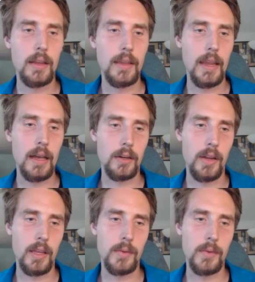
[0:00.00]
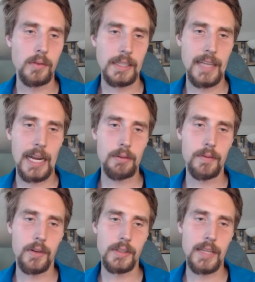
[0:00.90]
the algorithm knows exactly what
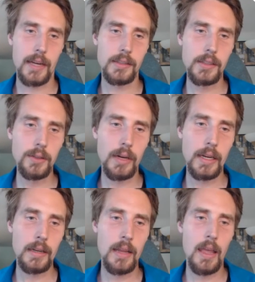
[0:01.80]
Vert Attack is doing